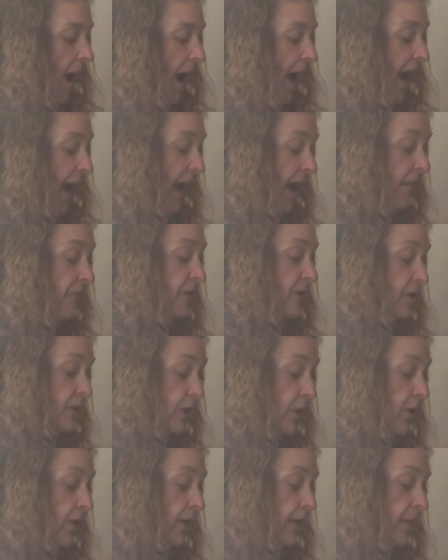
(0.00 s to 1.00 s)
I have the
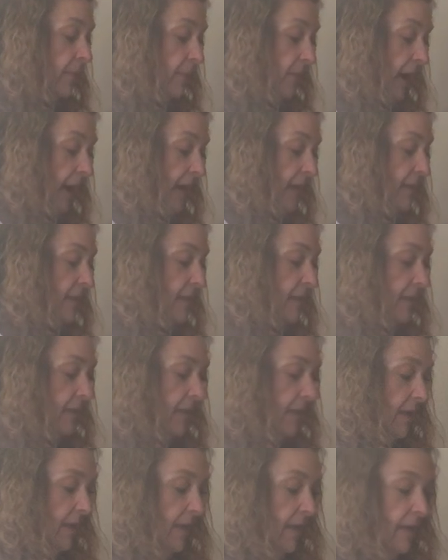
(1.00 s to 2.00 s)
turkey breast
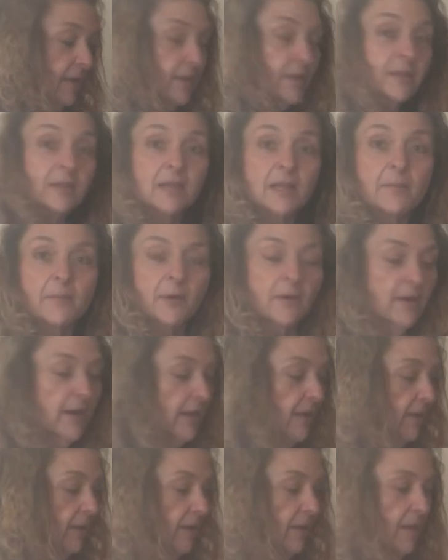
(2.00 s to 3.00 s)

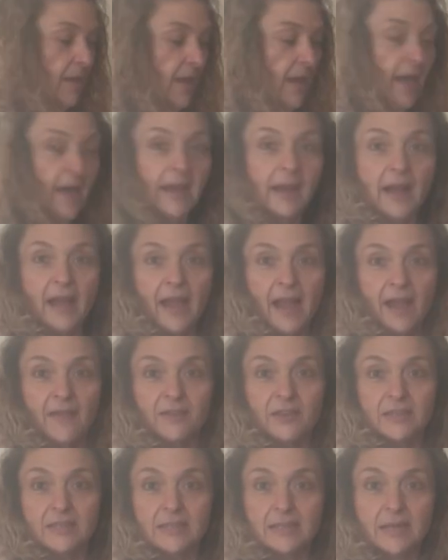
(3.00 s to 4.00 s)
simmering, and I
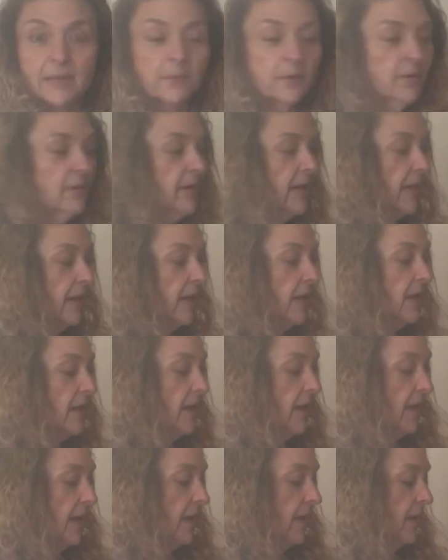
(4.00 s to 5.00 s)
have it simmering
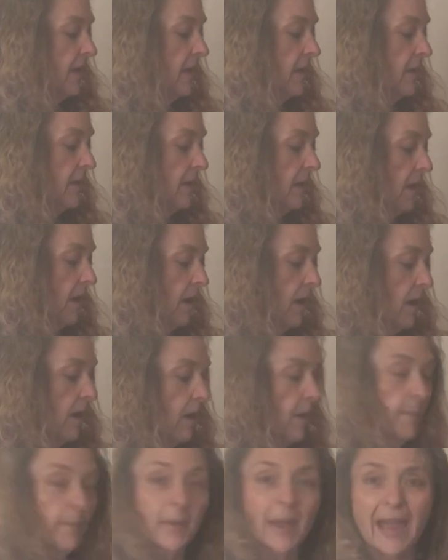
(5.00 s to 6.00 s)
in
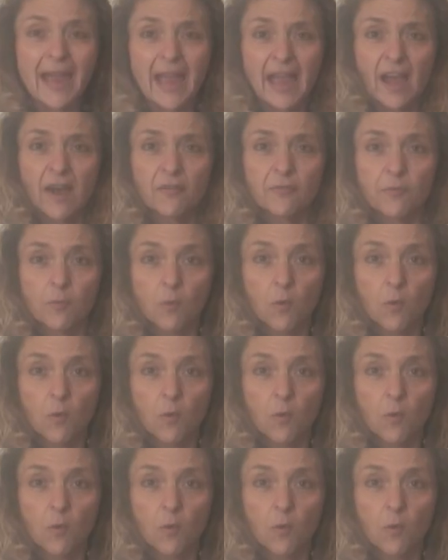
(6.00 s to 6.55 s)
half